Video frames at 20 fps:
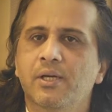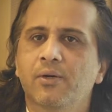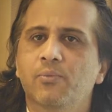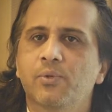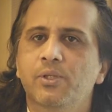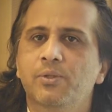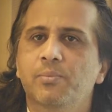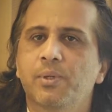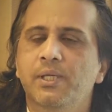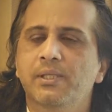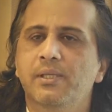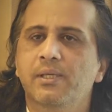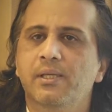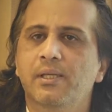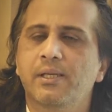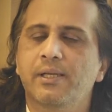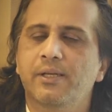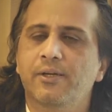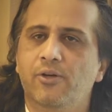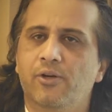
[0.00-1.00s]
which
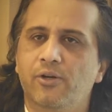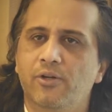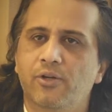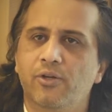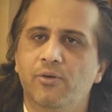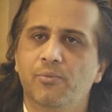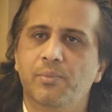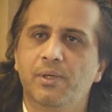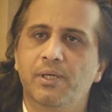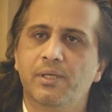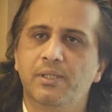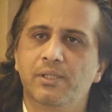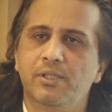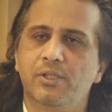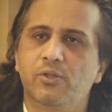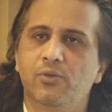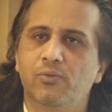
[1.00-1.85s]
basically documents